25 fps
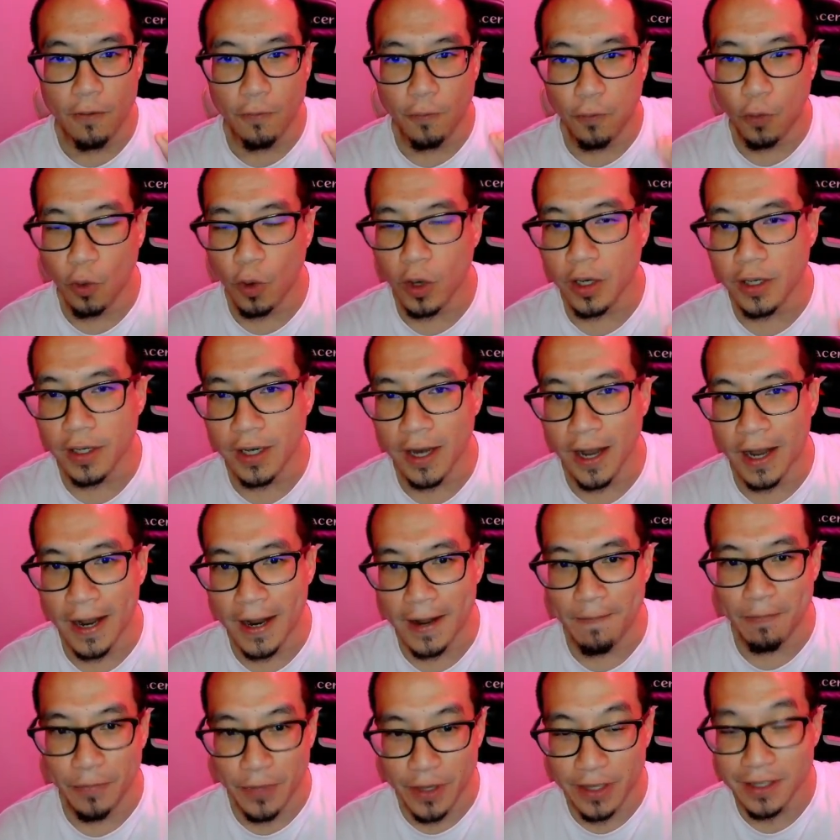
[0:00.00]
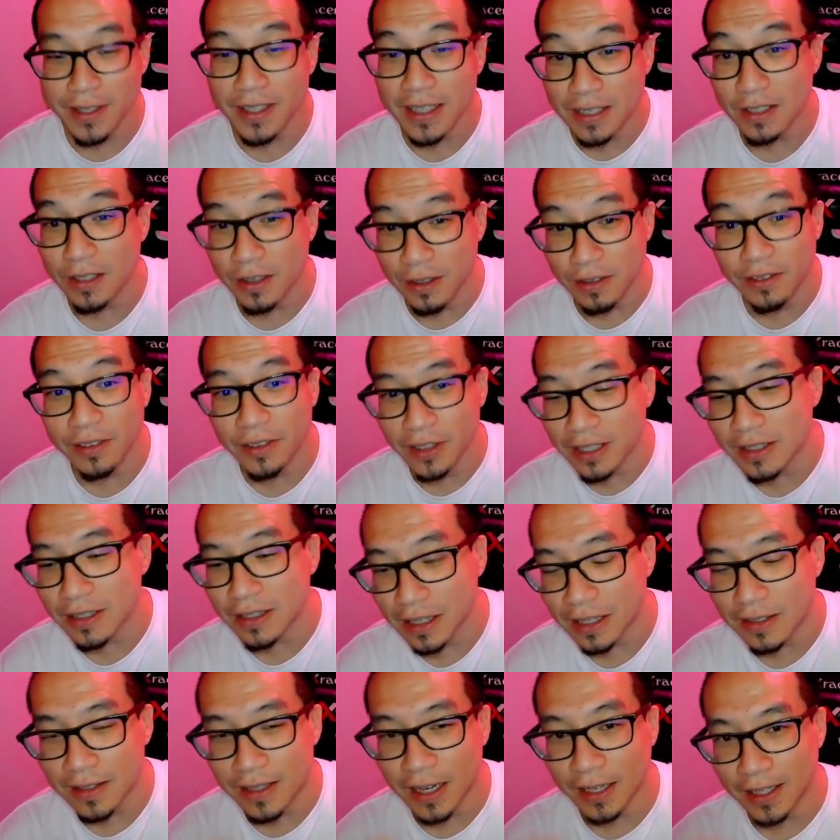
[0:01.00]
Fortnite, this is,
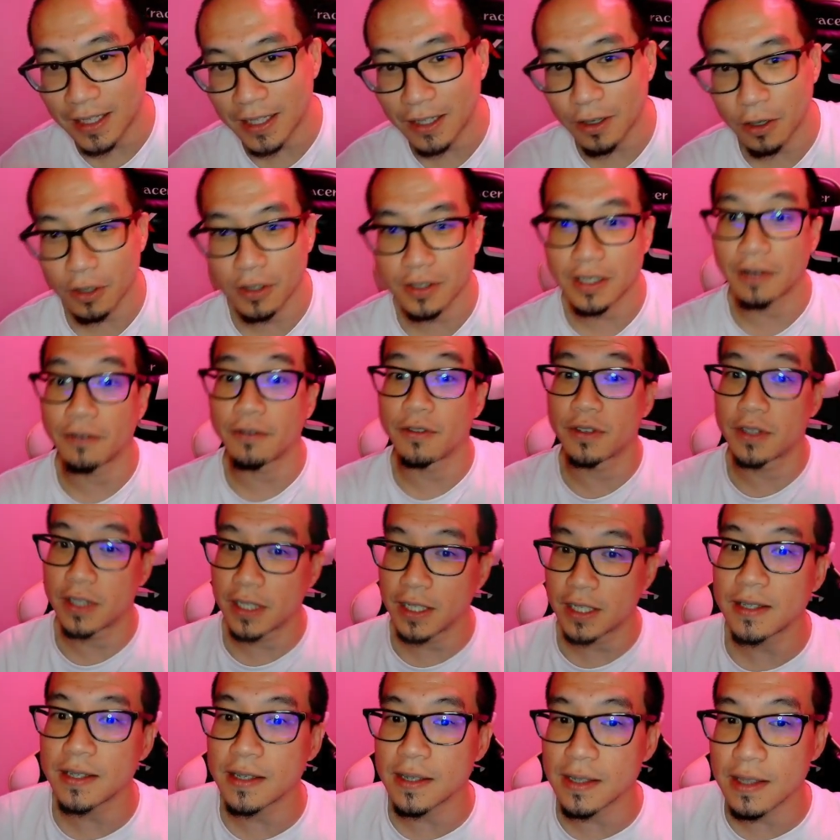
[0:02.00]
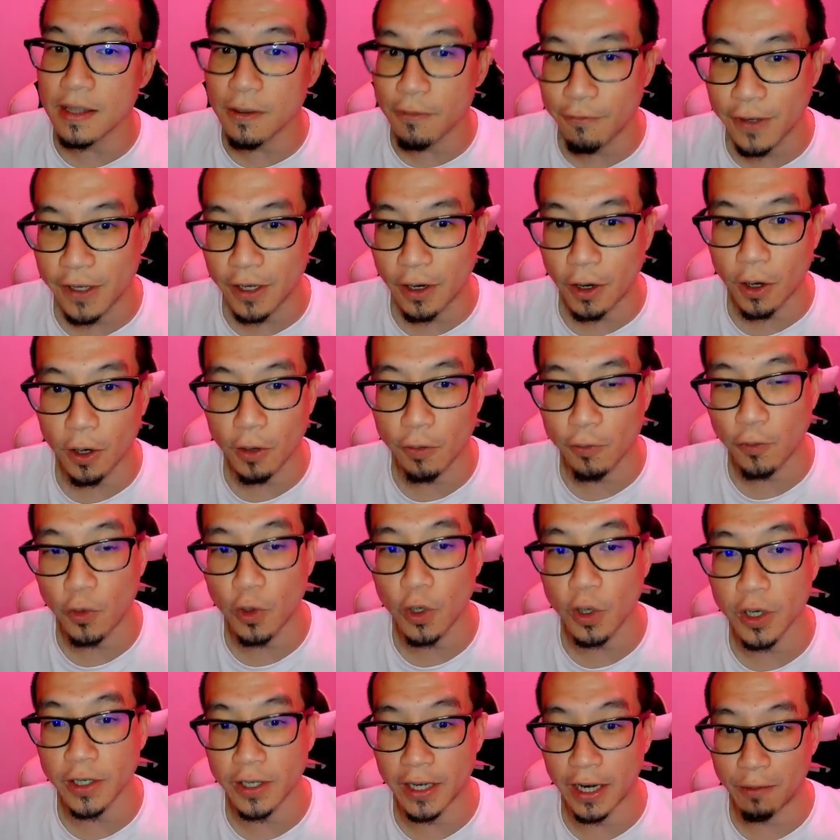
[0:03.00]
let's not kid ourselves. This is the VR
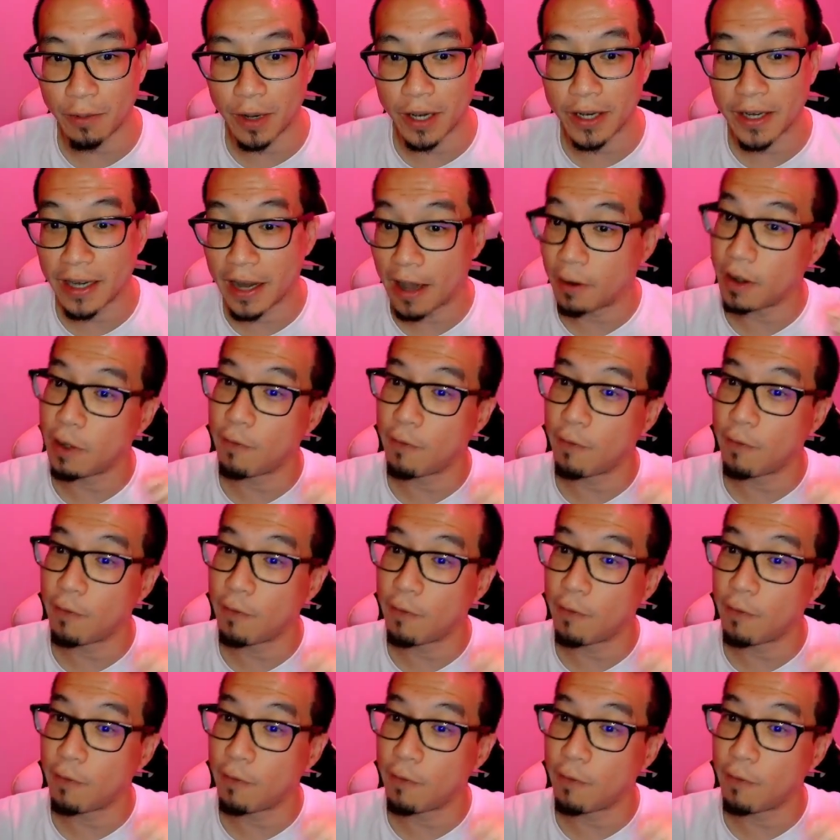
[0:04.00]
Fortnite right now.